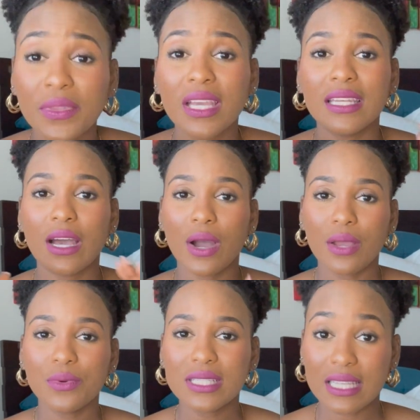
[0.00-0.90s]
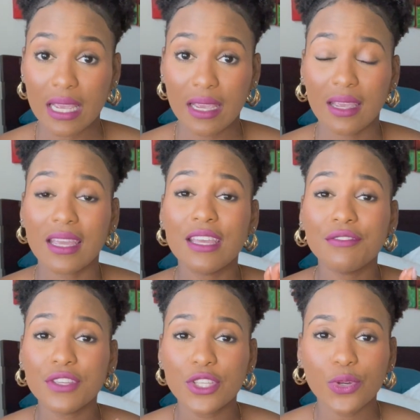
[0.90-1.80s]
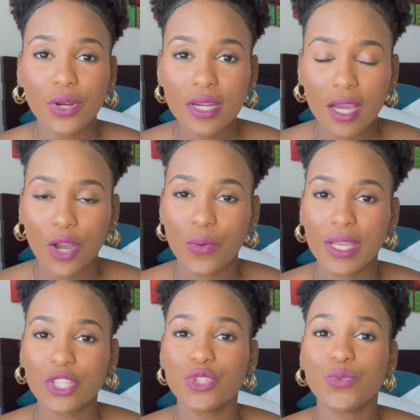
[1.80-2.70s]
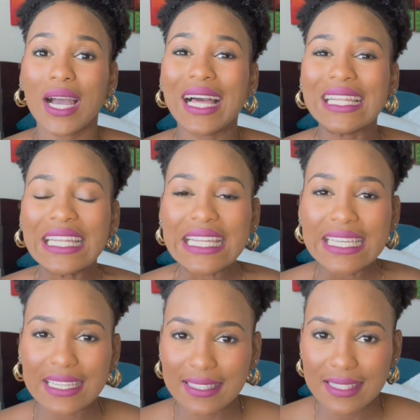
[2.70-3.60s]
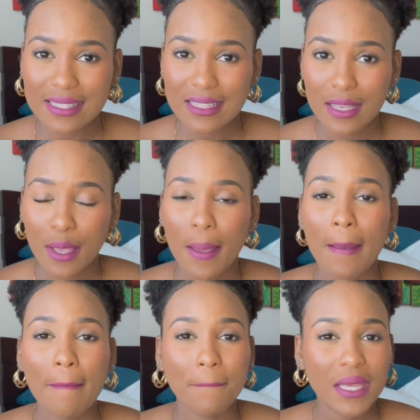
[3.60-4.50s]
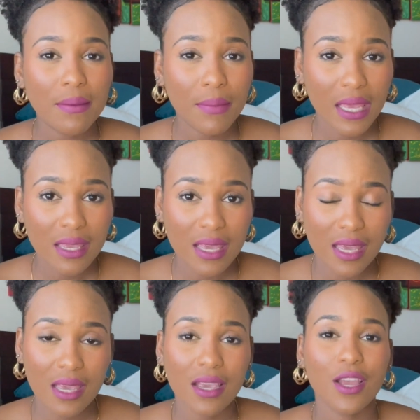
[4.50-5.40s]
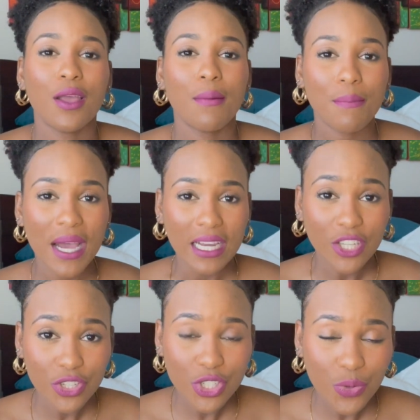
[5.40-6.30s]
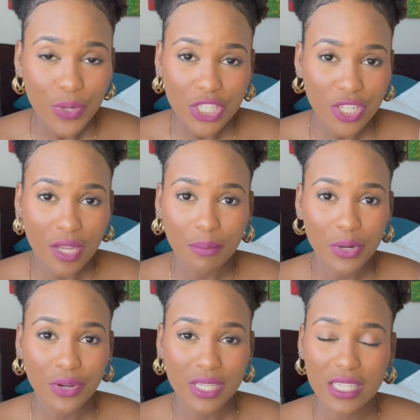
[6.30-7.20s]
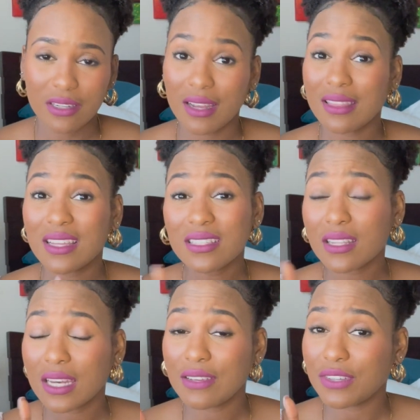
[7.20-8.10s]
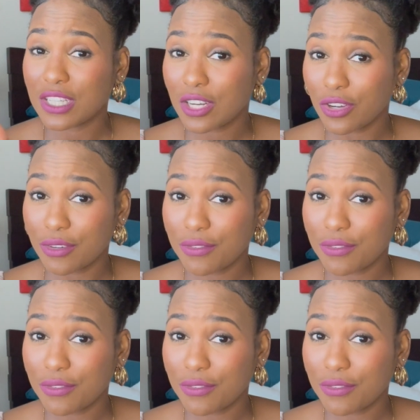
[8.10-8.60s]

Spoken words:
Now, I would say if you're not going to at least be making back your tuition per year, and that's not even enough.